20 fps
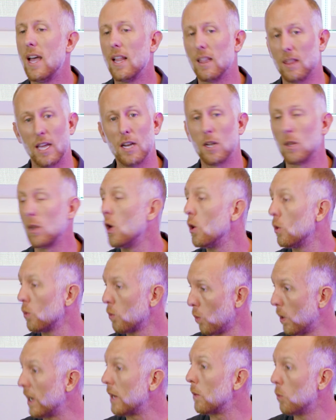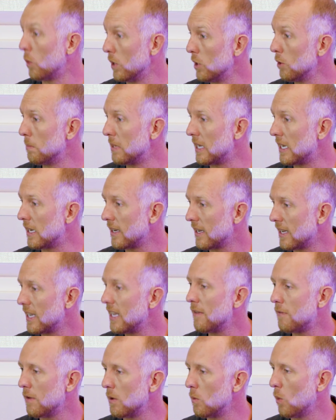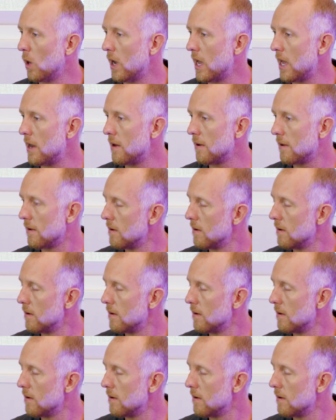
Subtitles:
let alone what it will be if and when